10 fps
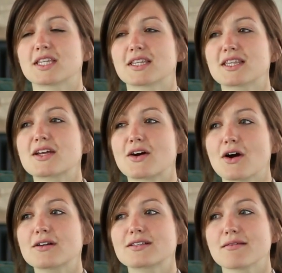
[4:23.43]
There
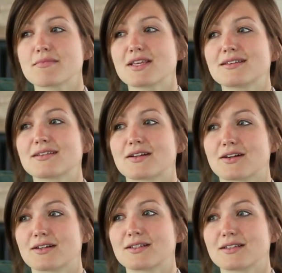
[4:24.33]
are some things that
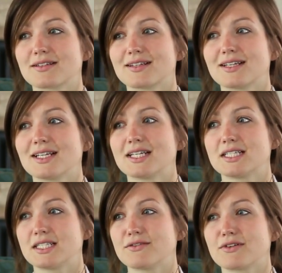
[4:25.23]
are
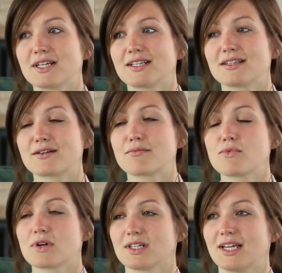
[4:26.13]
different. They're
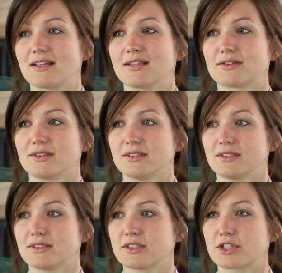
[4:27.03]
more like little
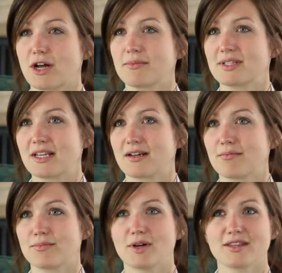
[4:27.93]
shops set up
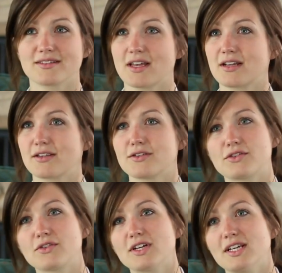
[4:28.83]
on the side of the
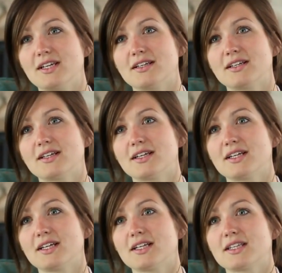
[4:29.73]
street.
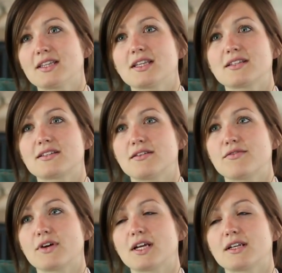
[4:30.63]
That's
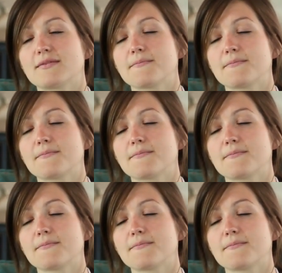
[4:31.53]
different.